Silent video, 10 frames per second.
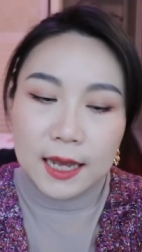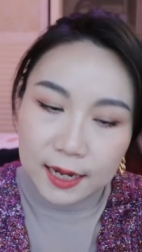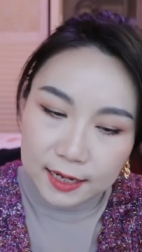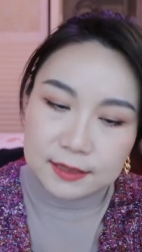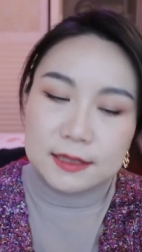
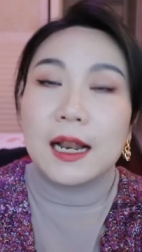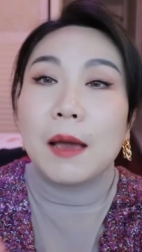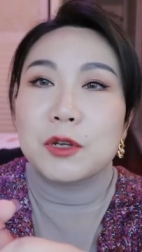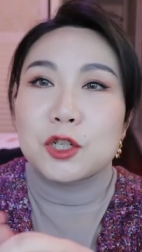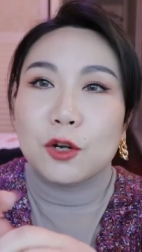And
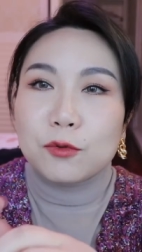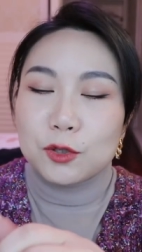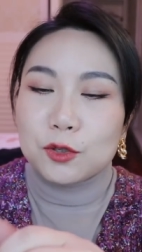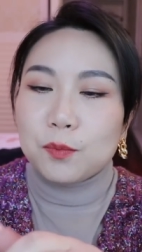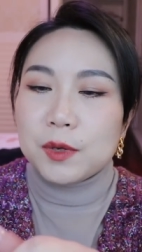let me show you
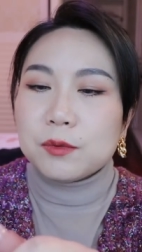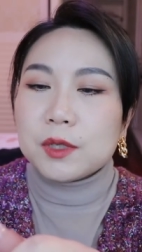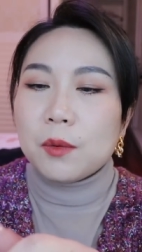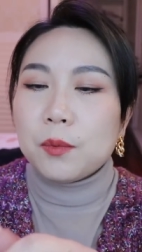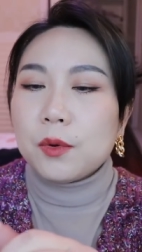to build
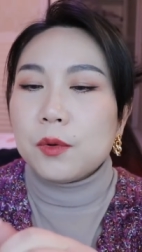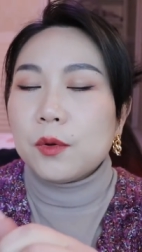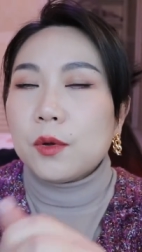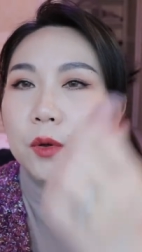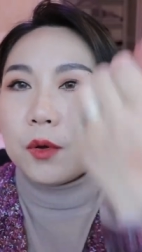up.
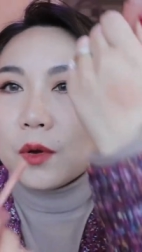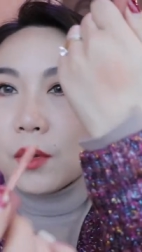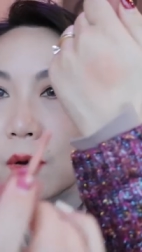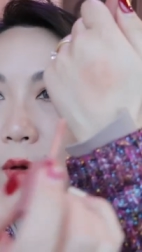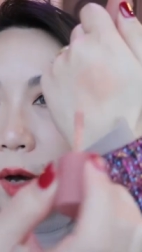
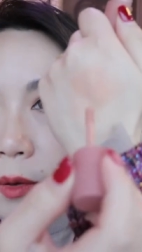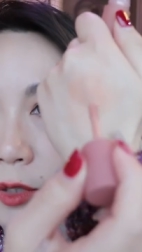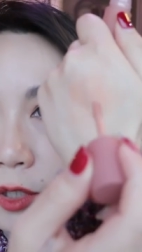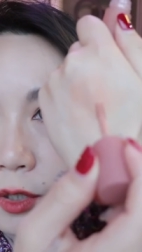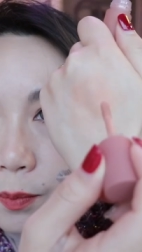I will
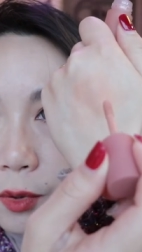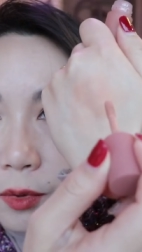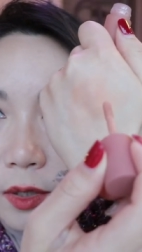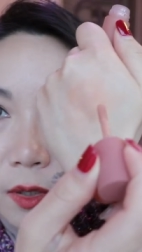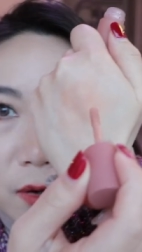just put it